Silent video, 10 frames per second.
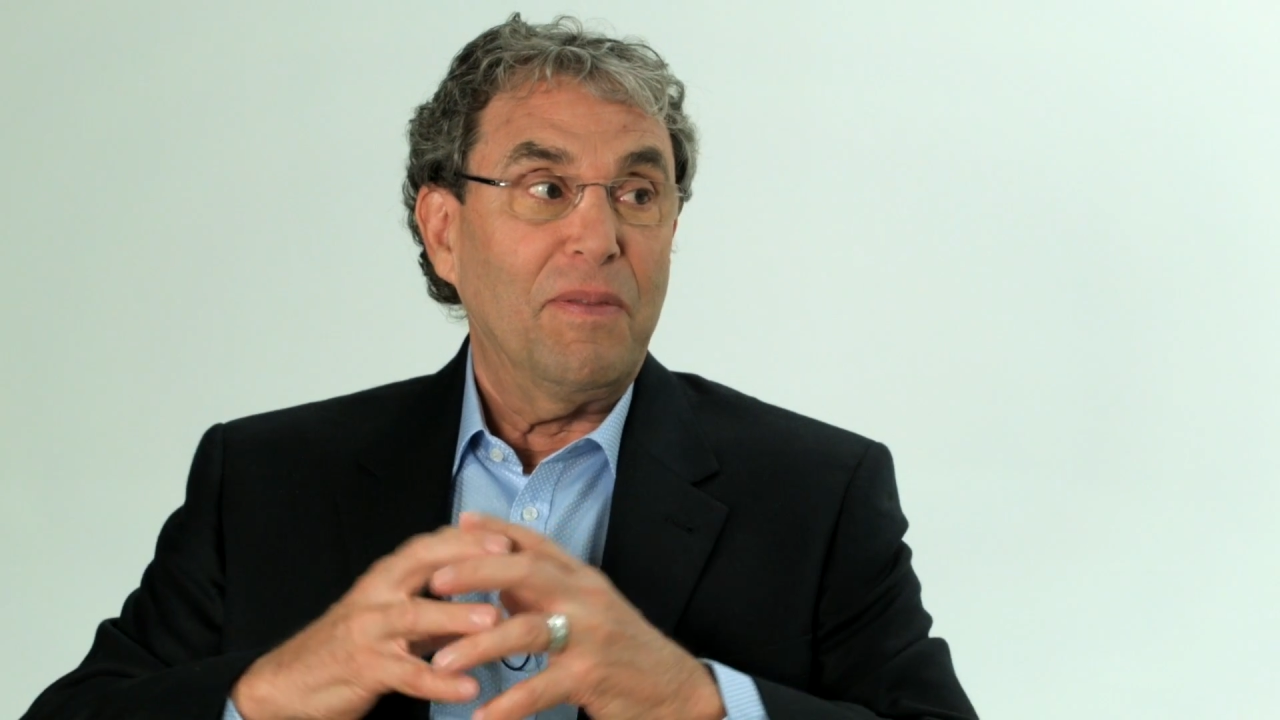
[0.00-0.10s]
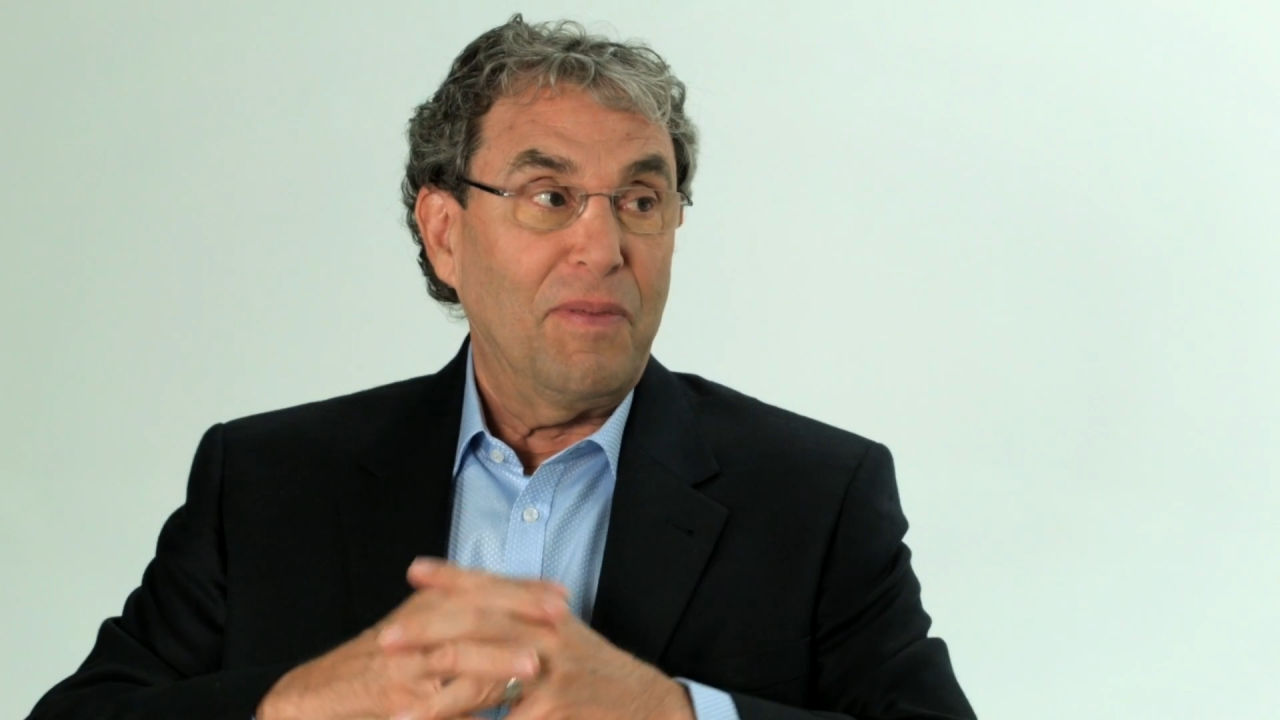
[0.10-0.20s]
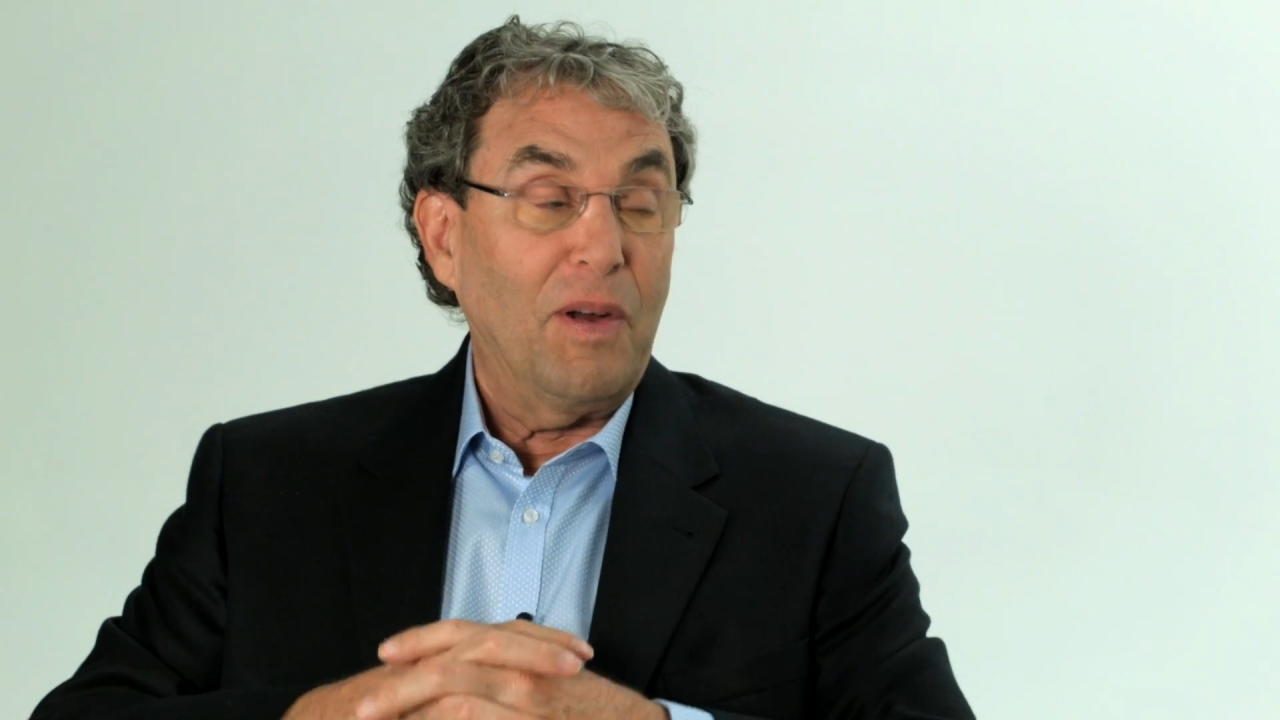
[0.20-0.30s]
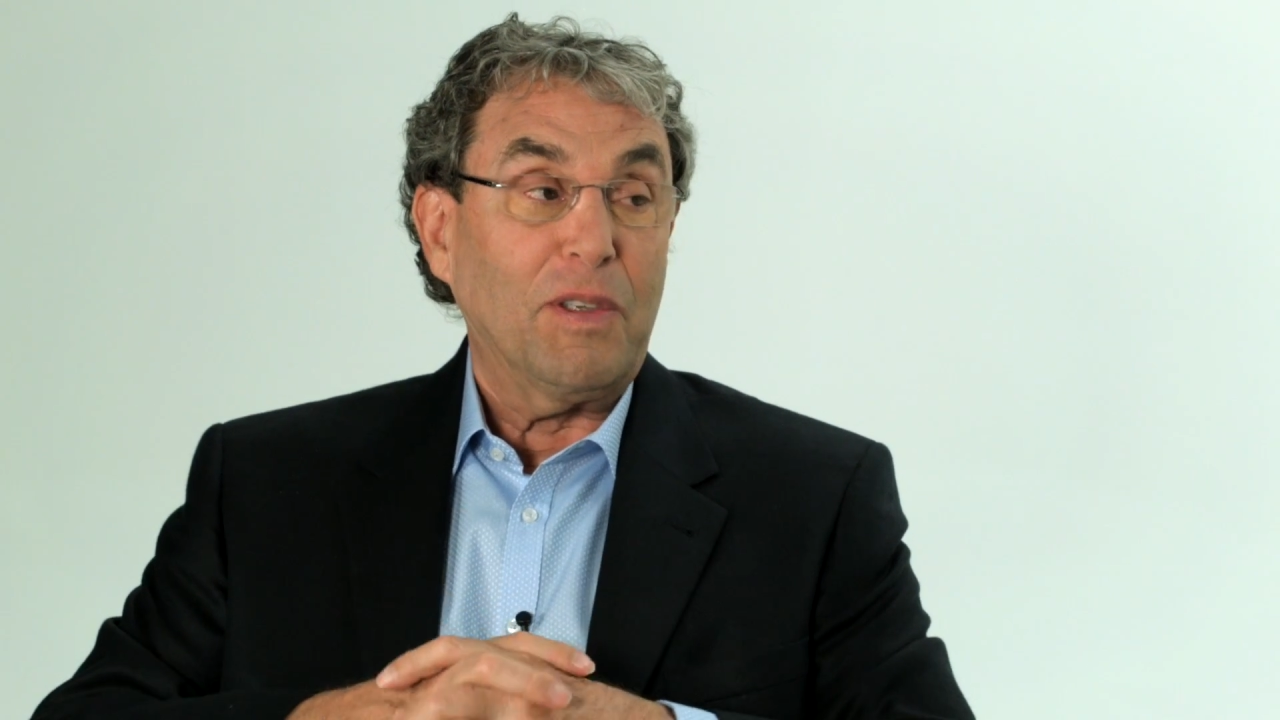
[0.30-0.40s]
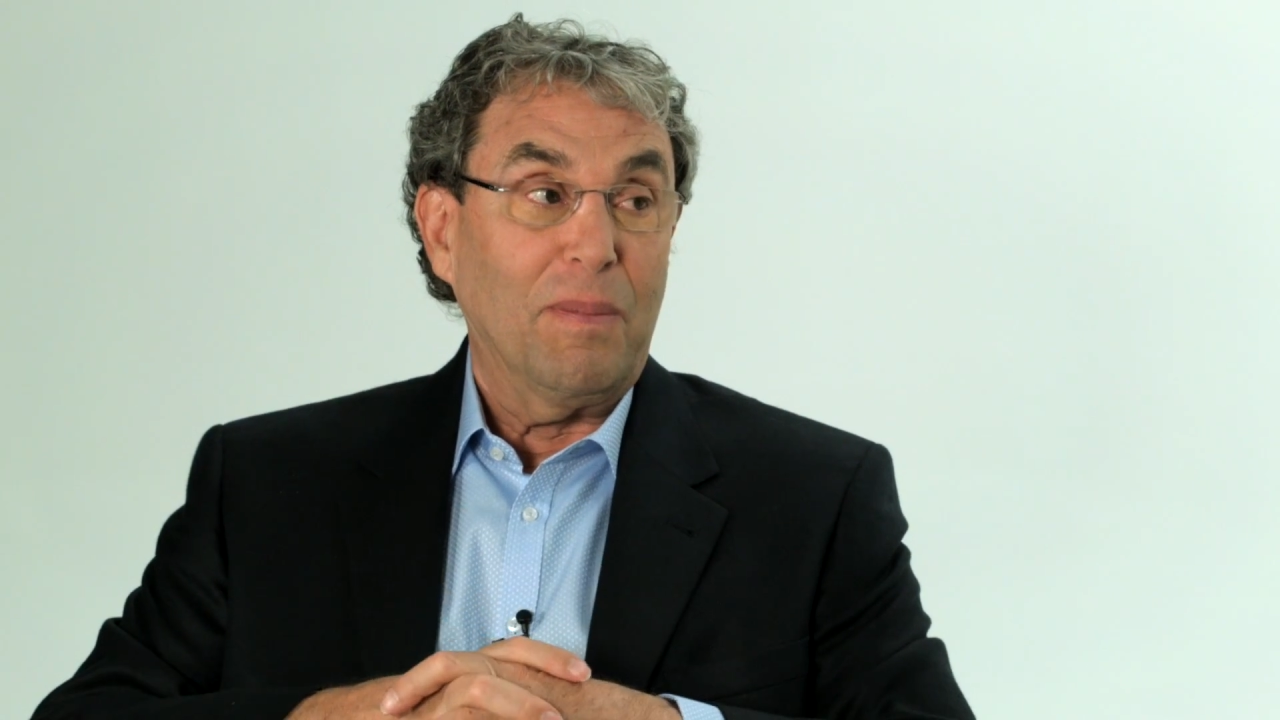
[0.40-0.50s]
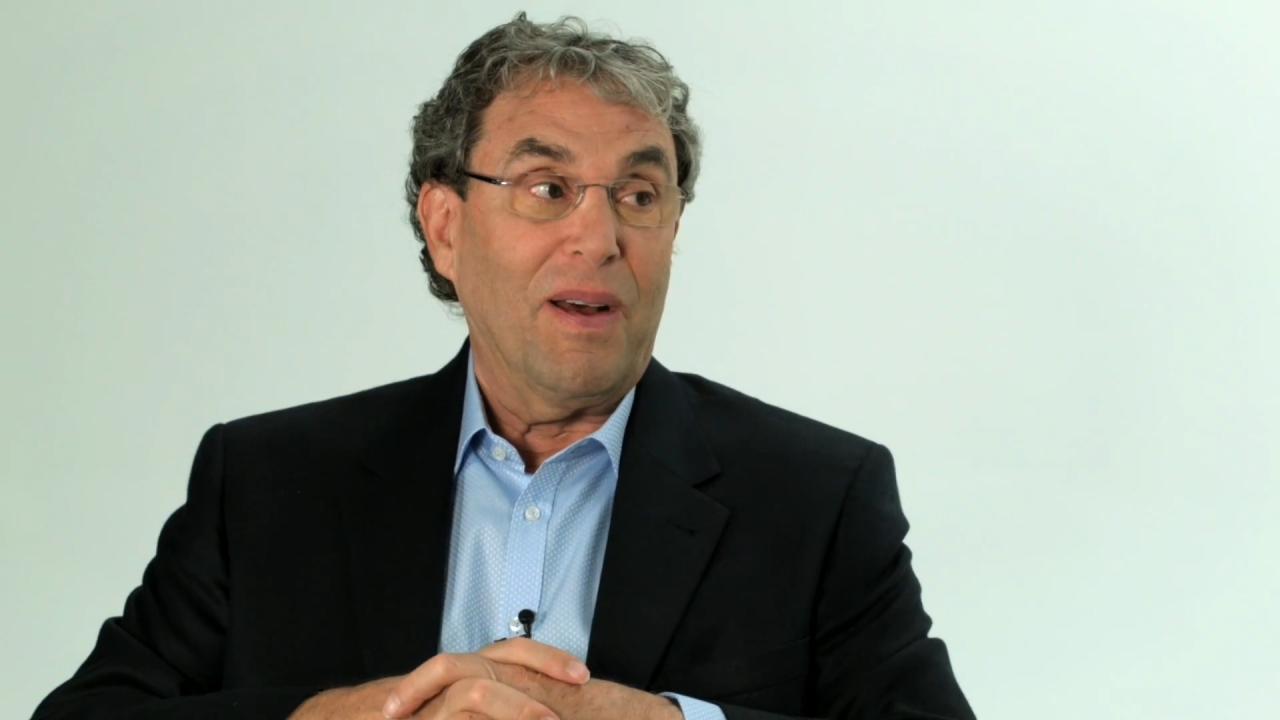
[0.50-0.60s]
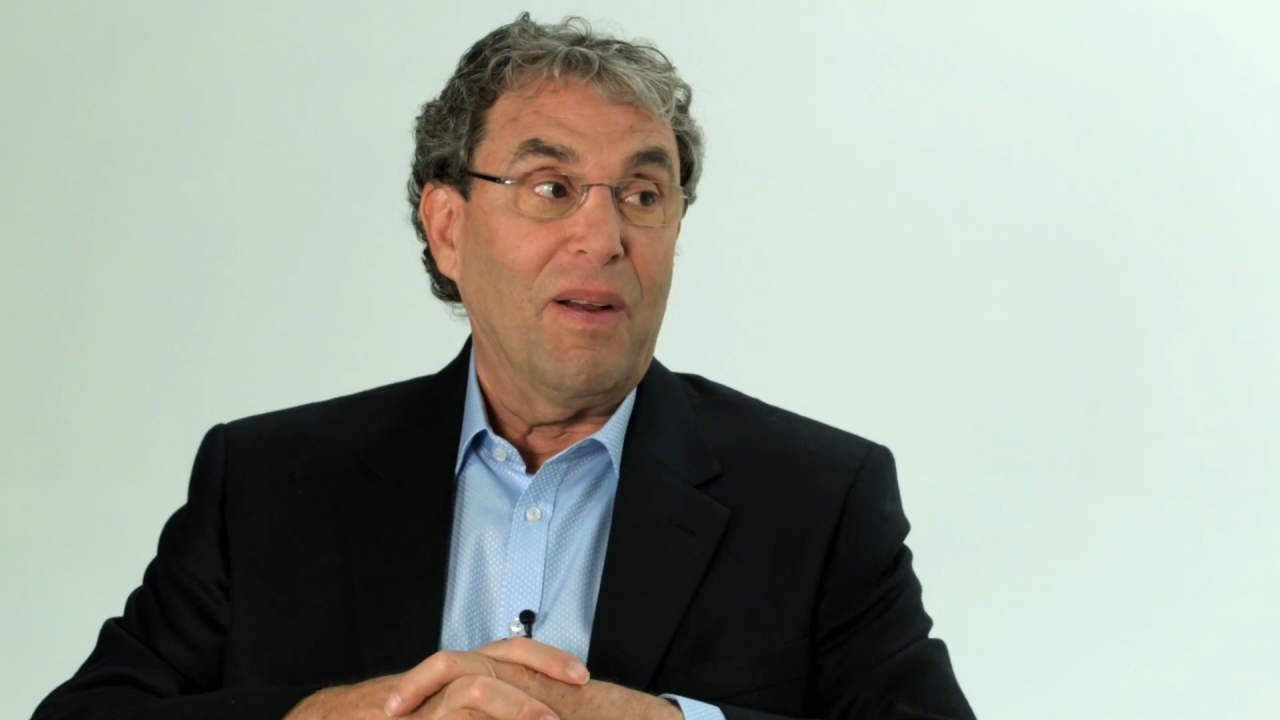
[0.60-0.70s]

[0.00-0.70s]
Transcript: felt about